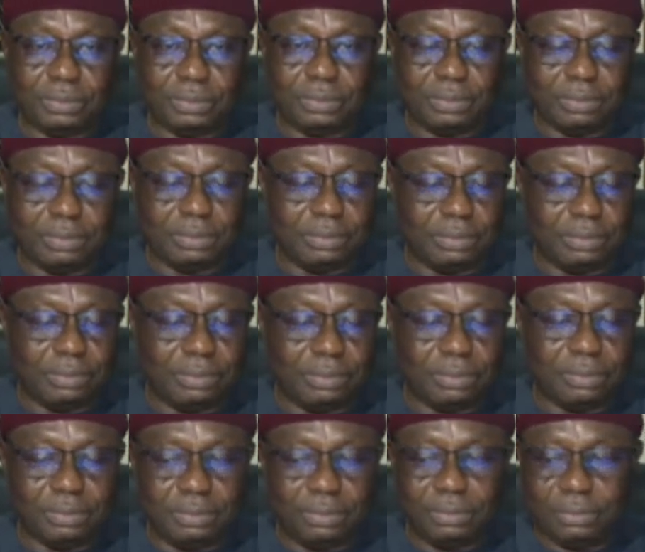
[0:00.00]

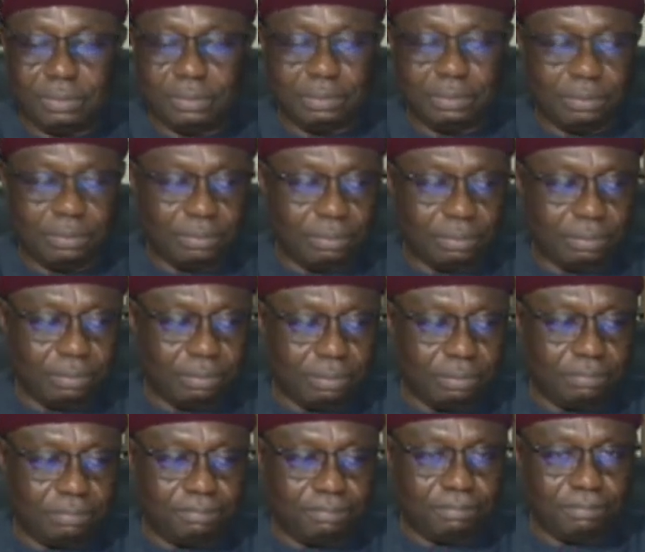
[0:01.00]

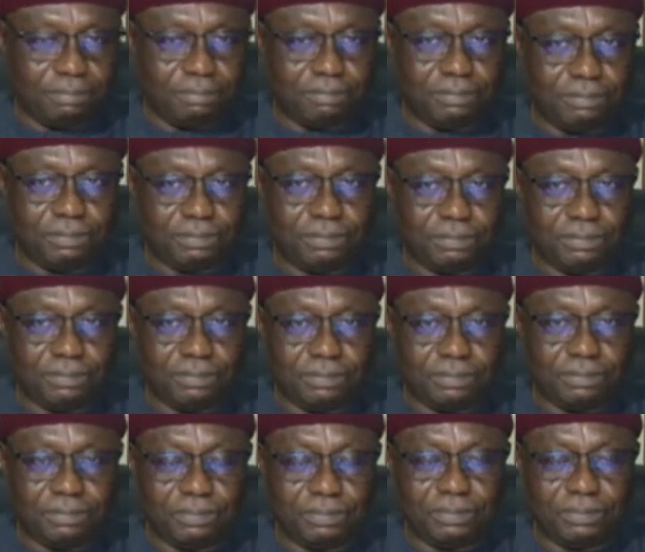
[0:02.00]

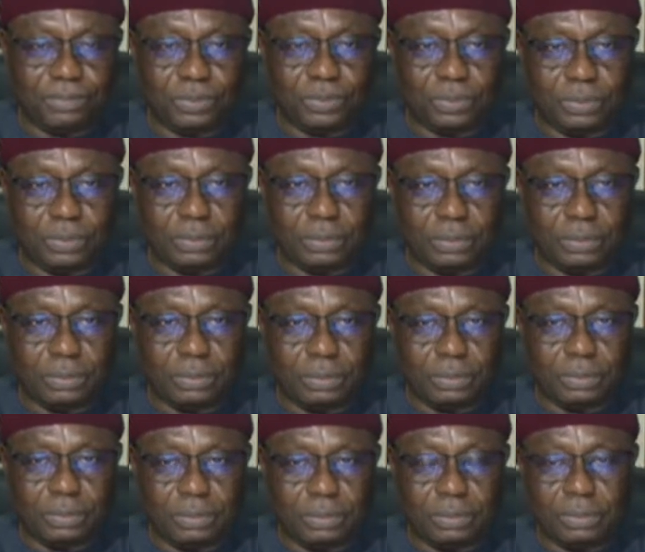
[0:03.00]

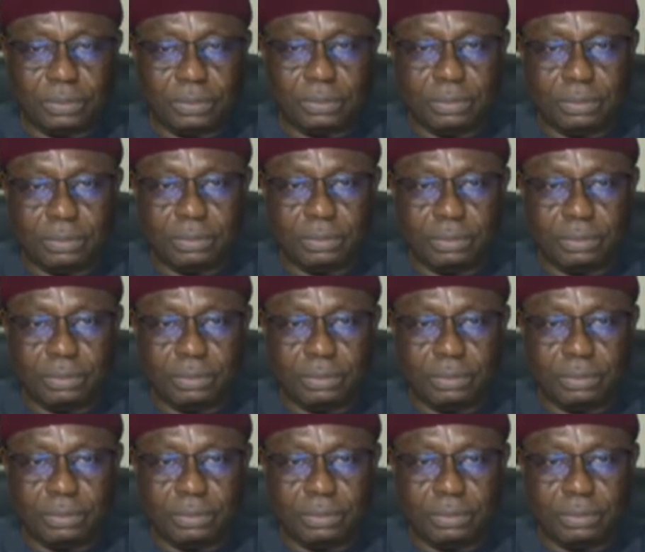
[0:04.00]
(silent)